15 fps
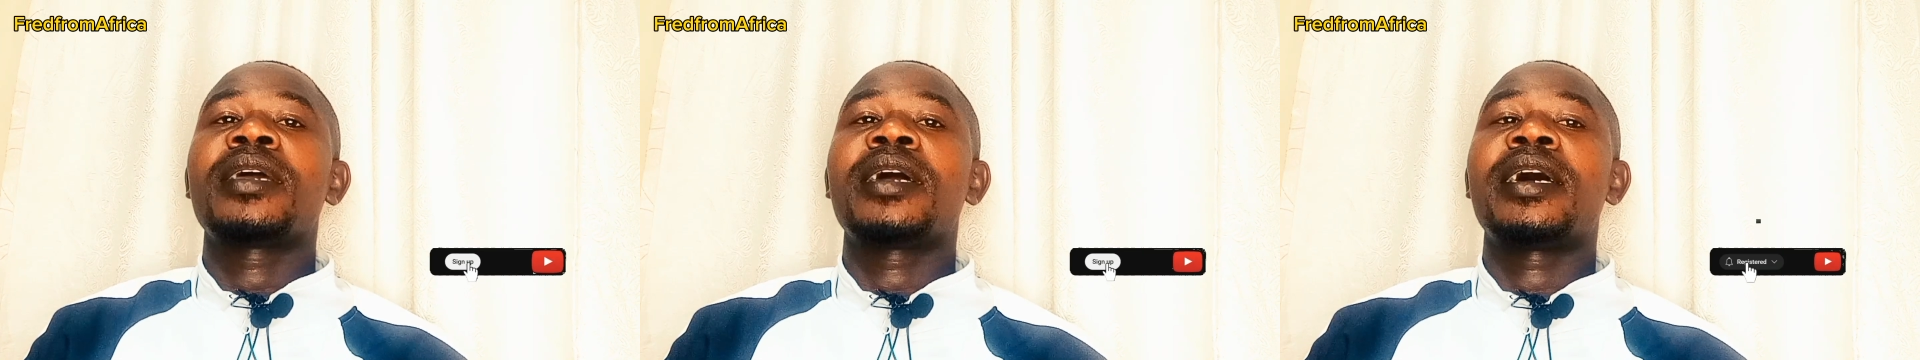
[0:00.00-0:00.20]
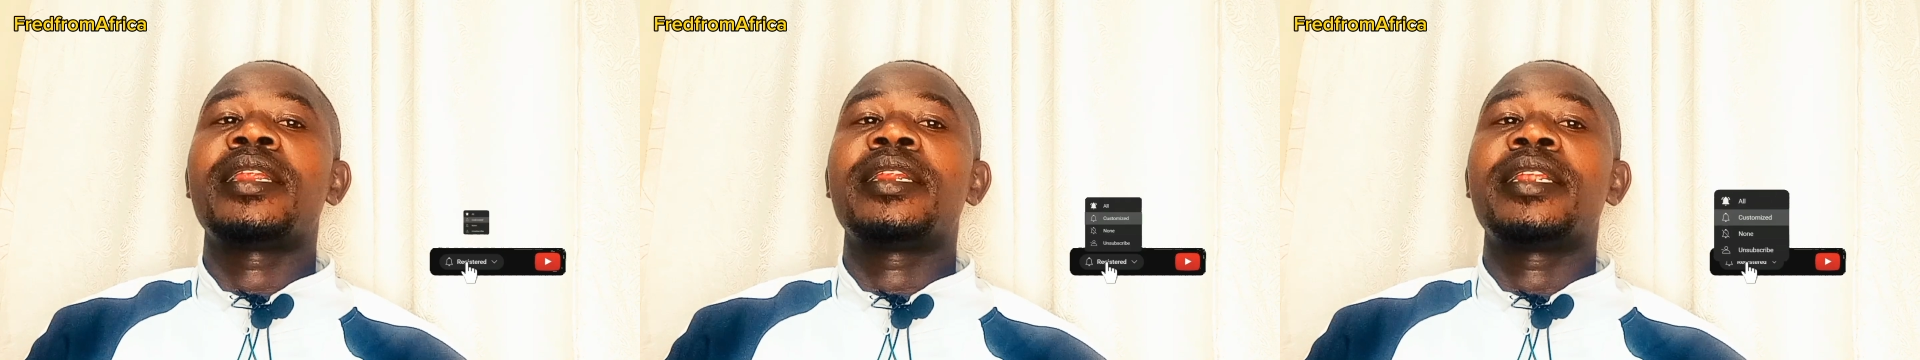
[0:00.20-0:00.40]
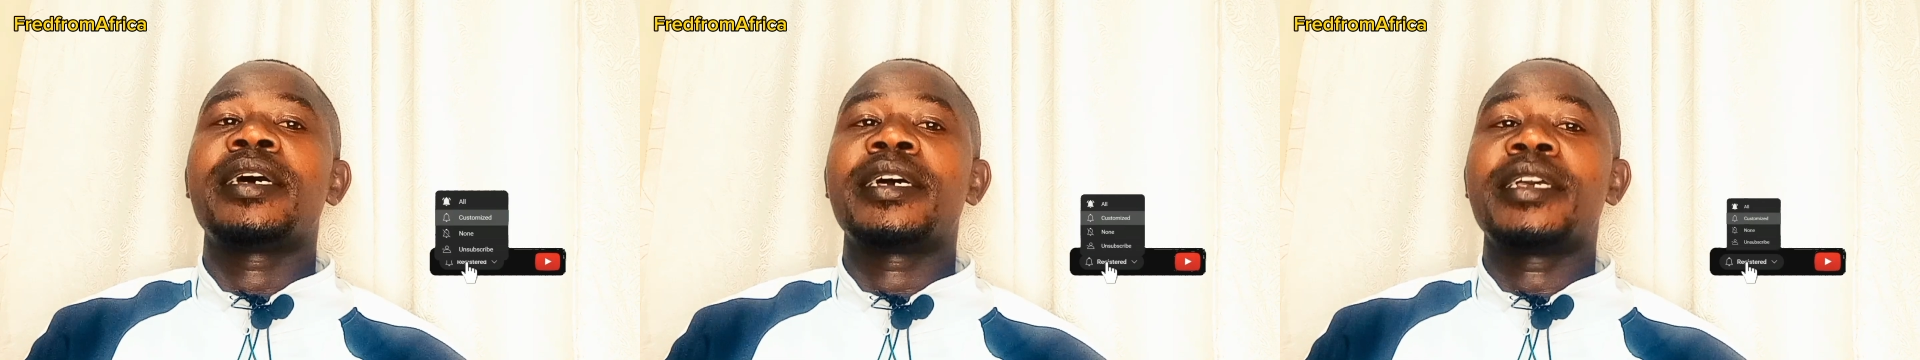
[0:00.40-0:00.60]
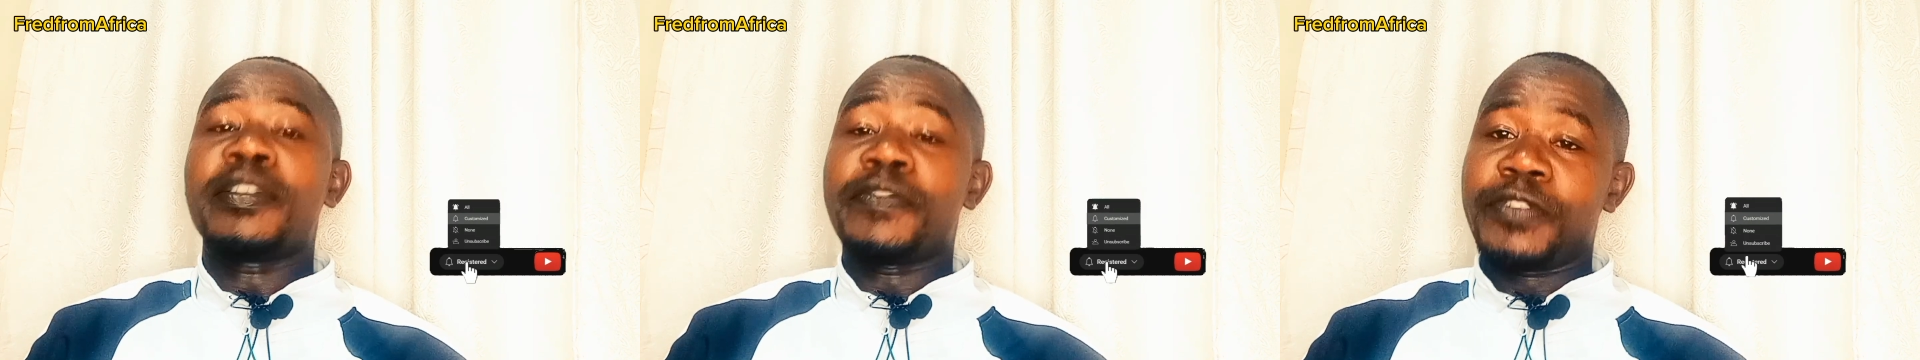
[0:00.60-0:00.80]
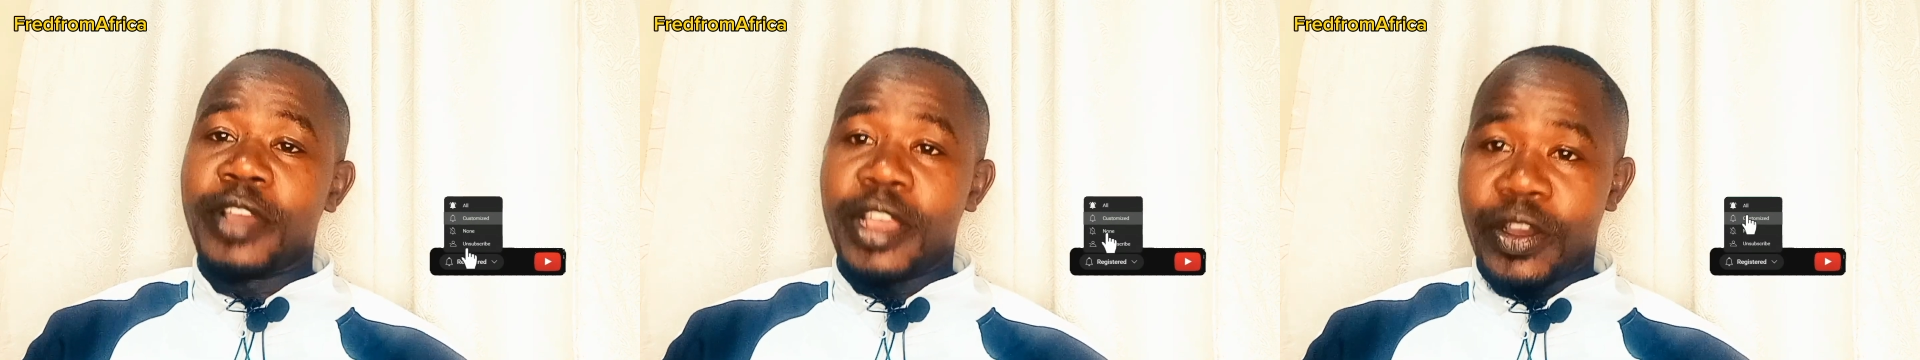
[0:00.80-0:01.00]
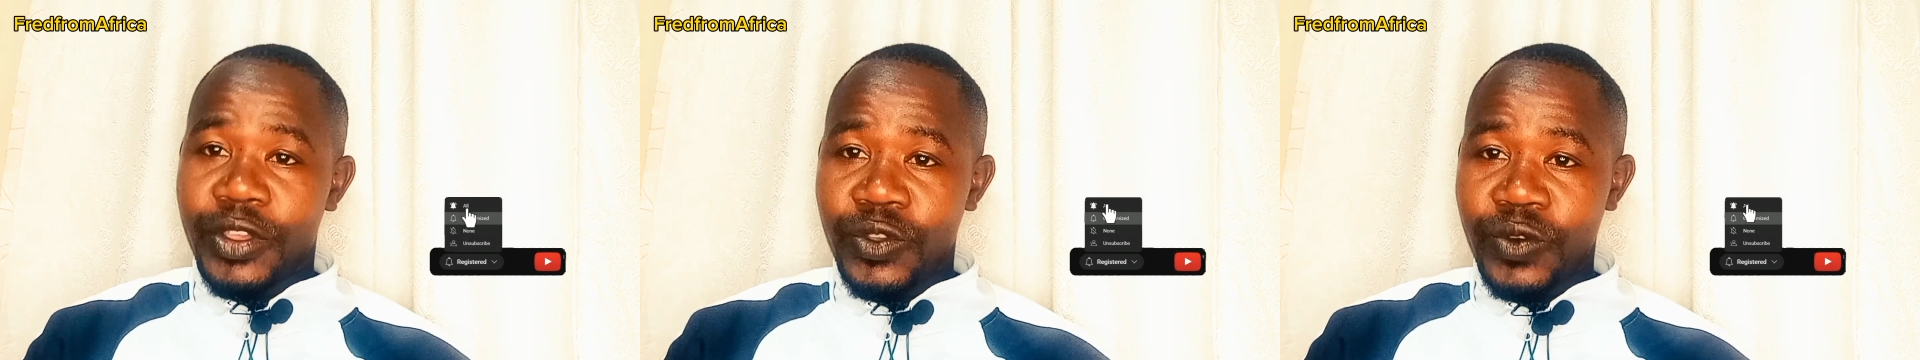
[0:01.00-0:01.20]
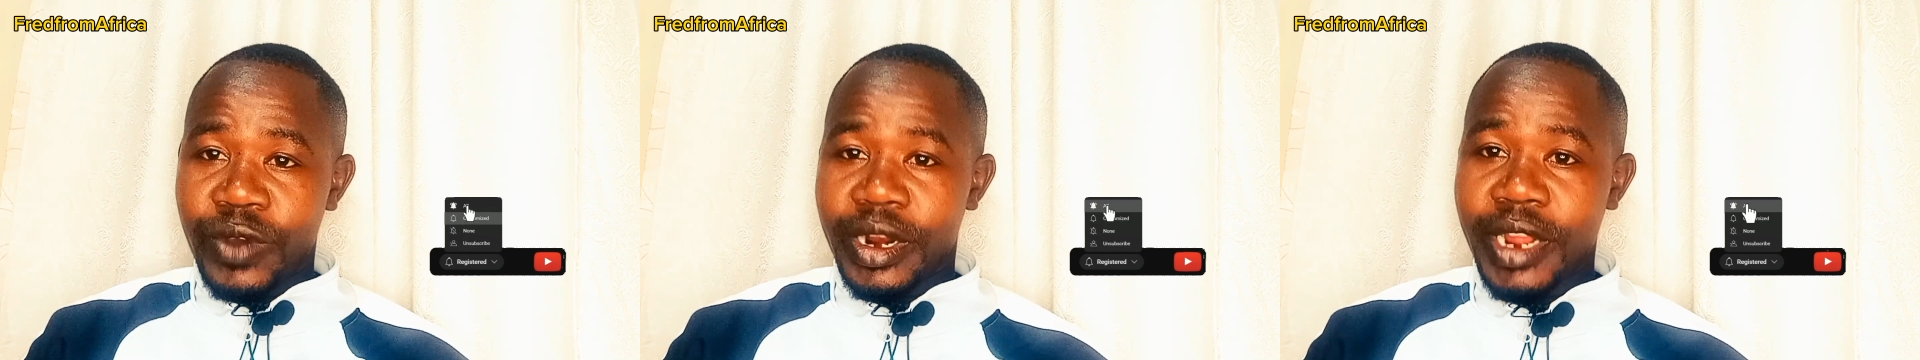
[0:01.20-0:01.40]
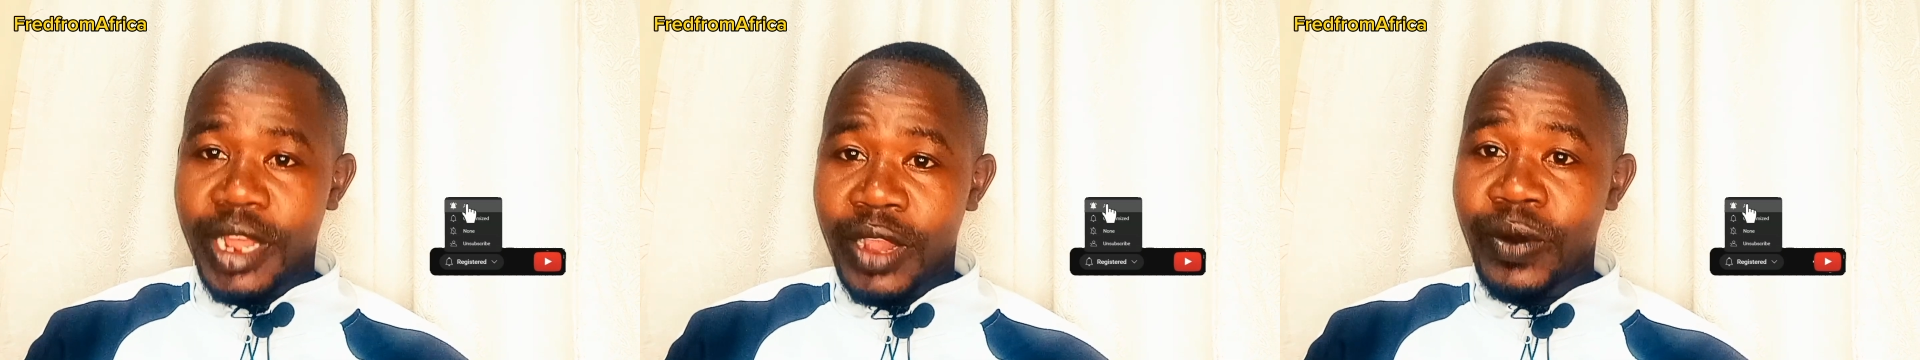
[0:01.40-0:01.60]
And if you
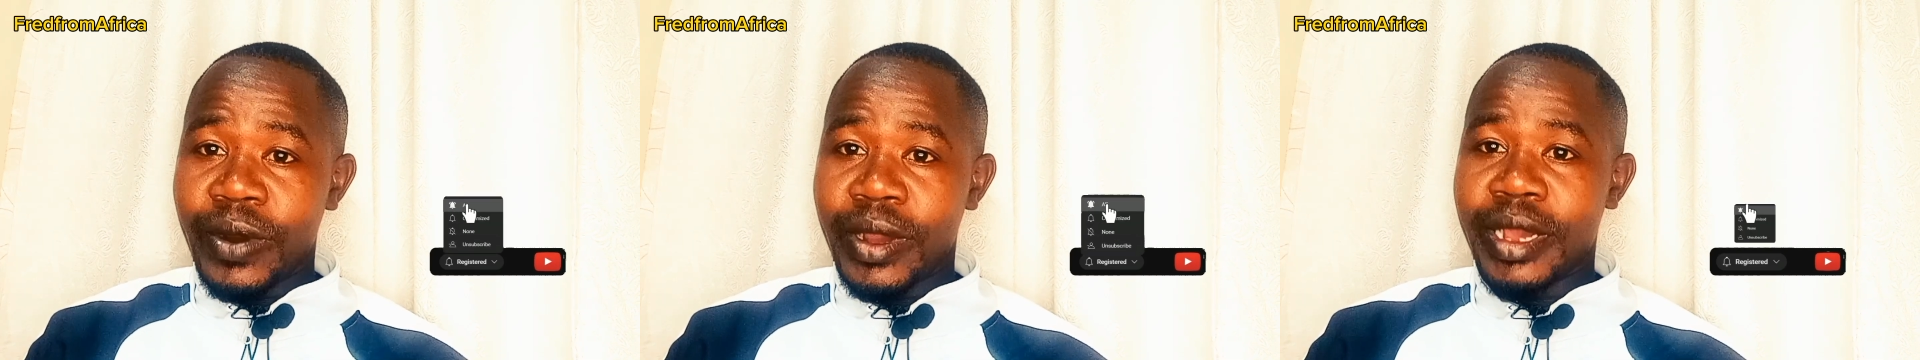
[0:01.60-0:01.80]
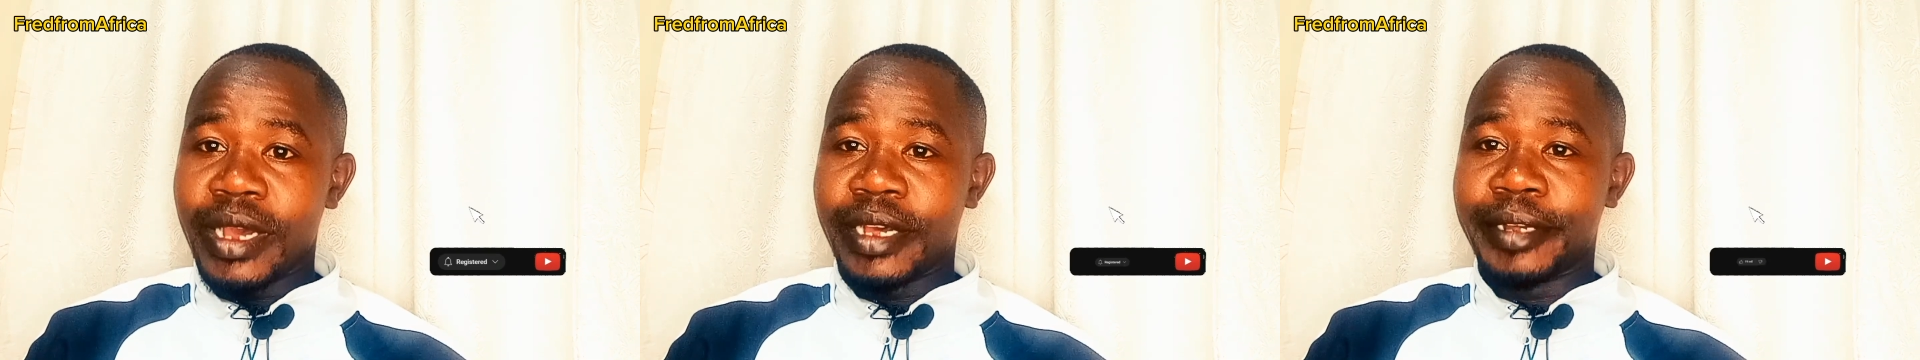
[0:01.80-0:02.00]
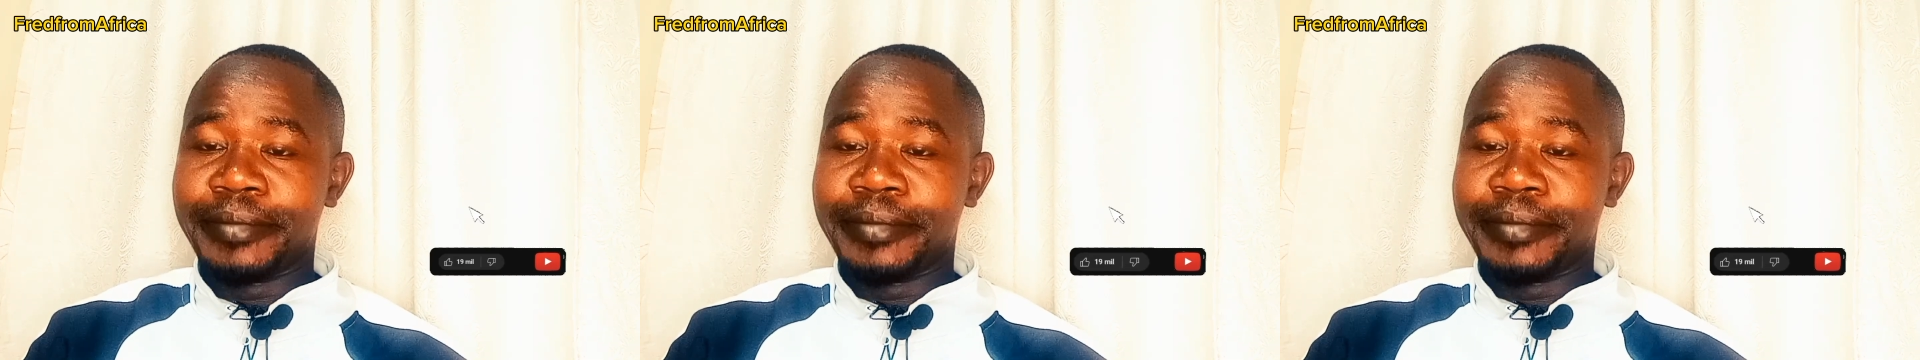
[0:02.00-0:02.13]
are our